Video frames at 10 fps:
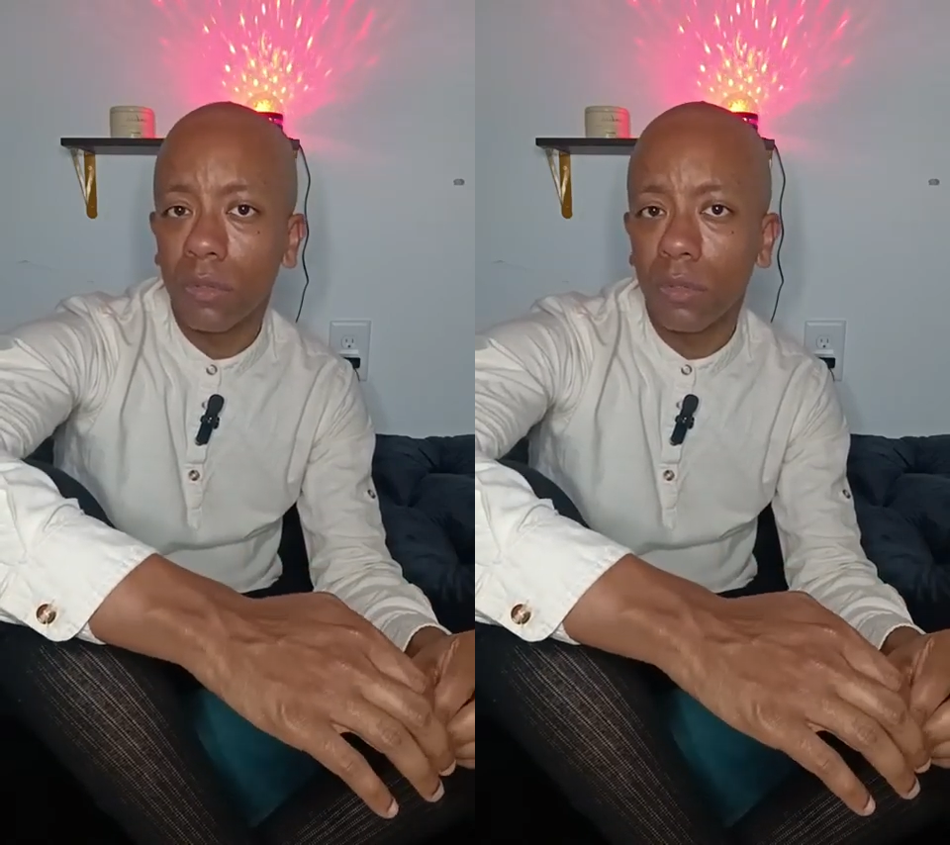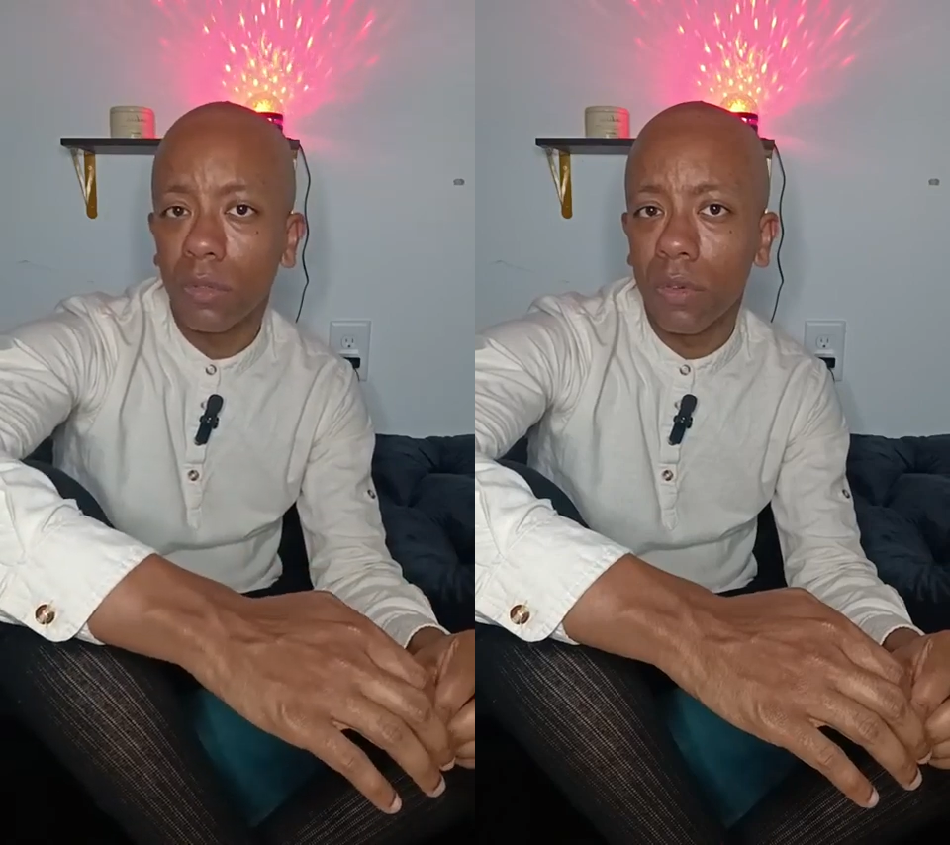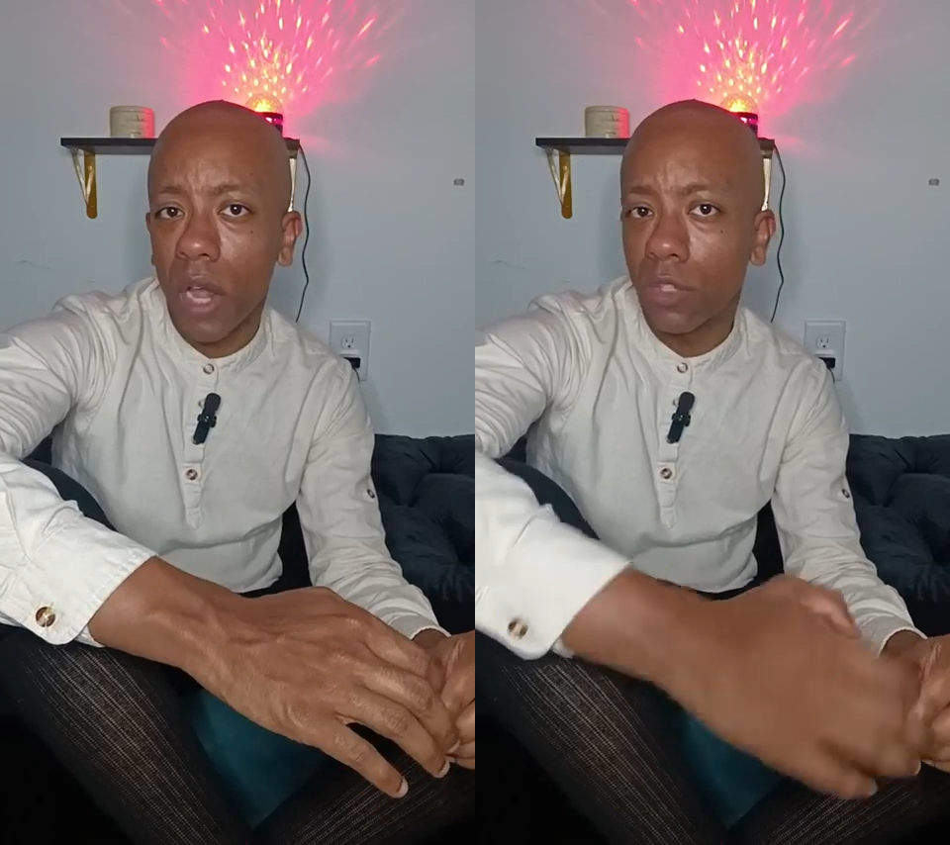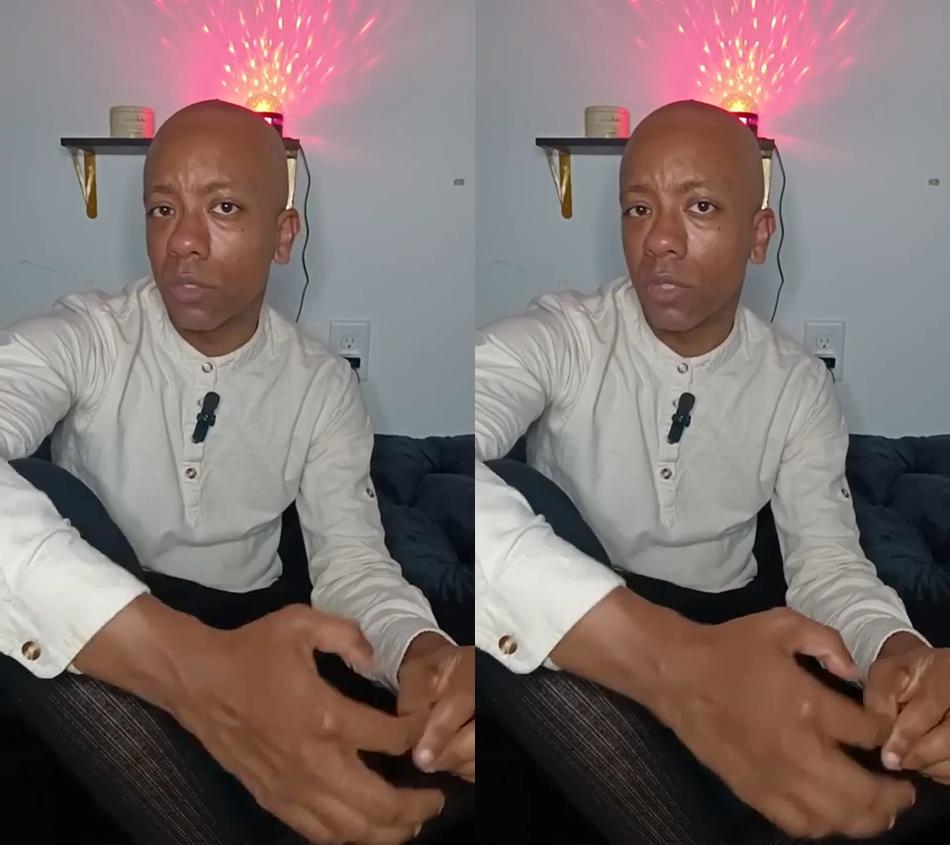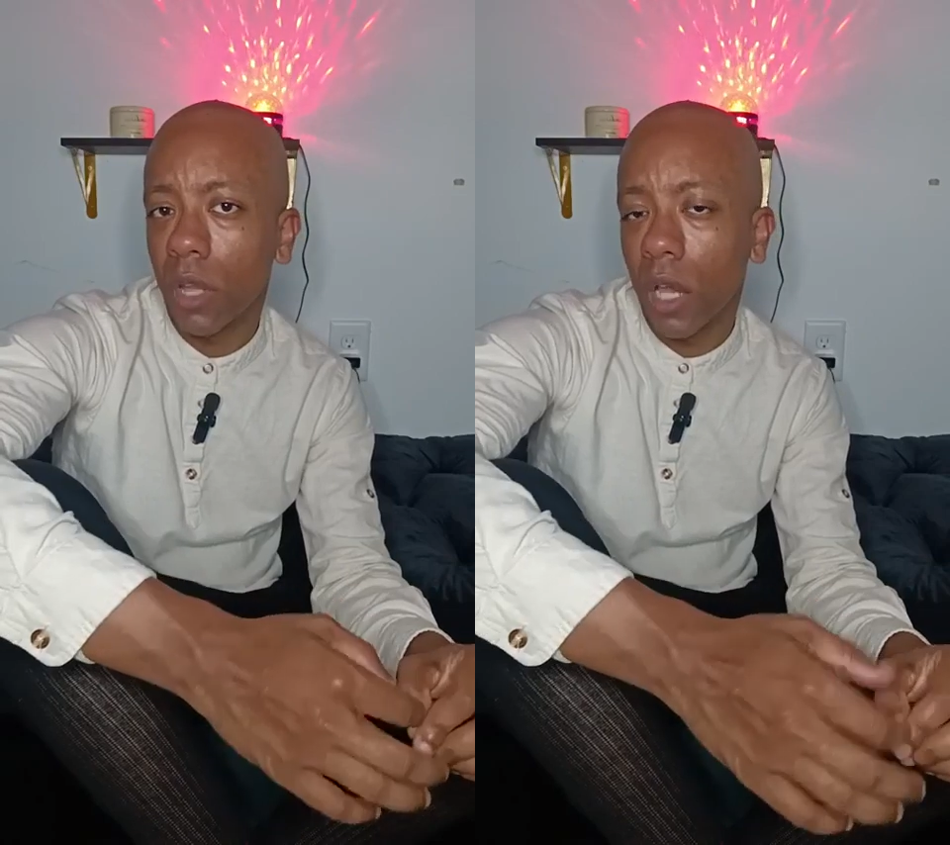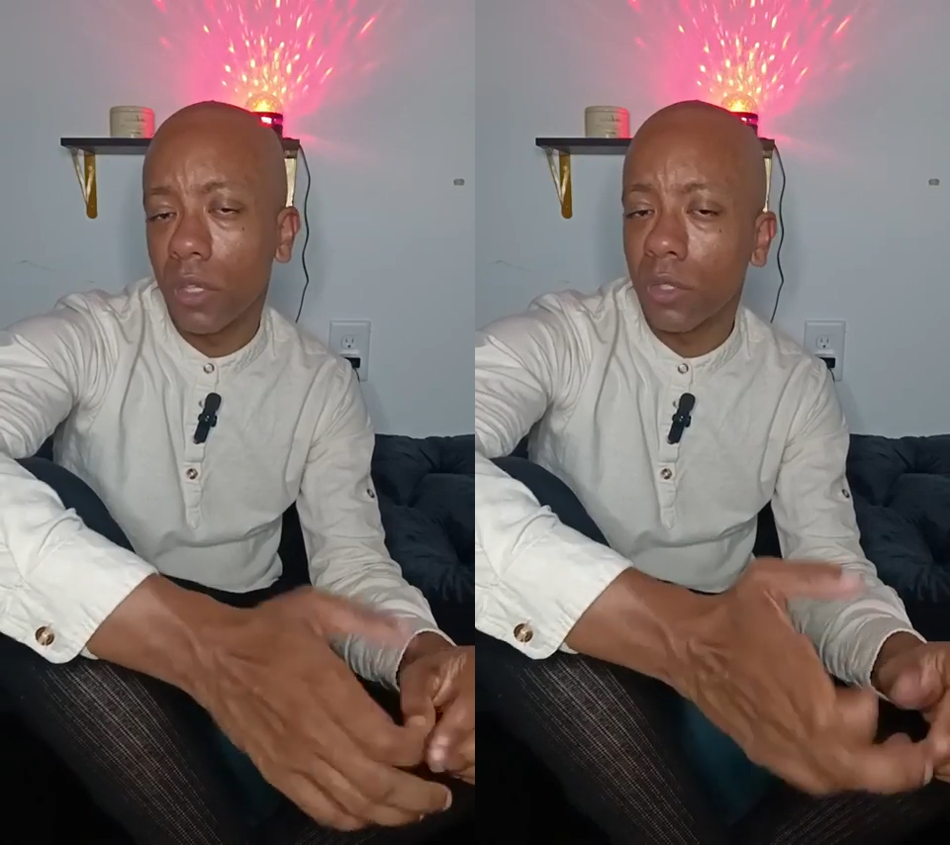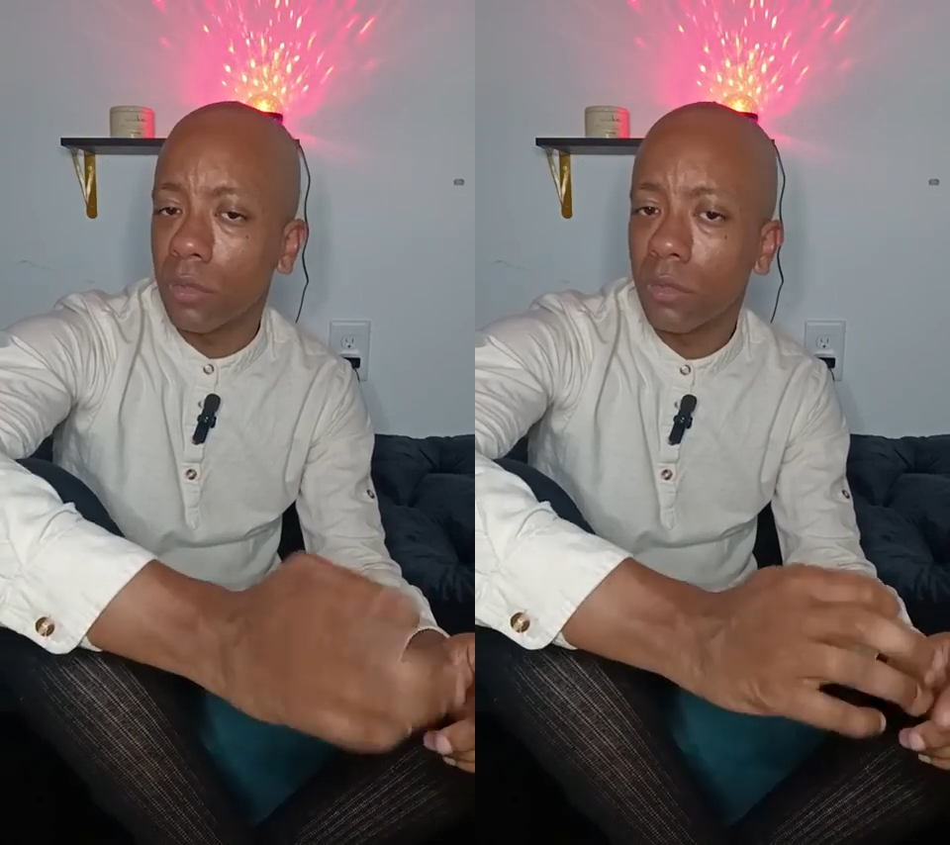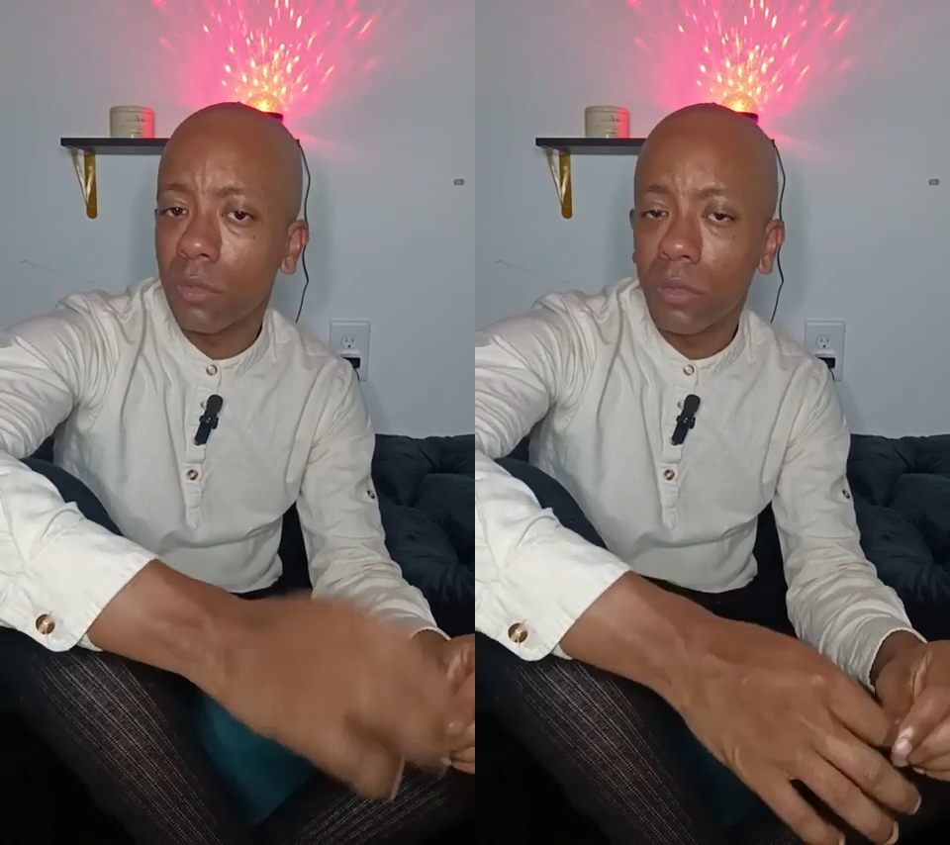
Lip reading: you naturally like to do.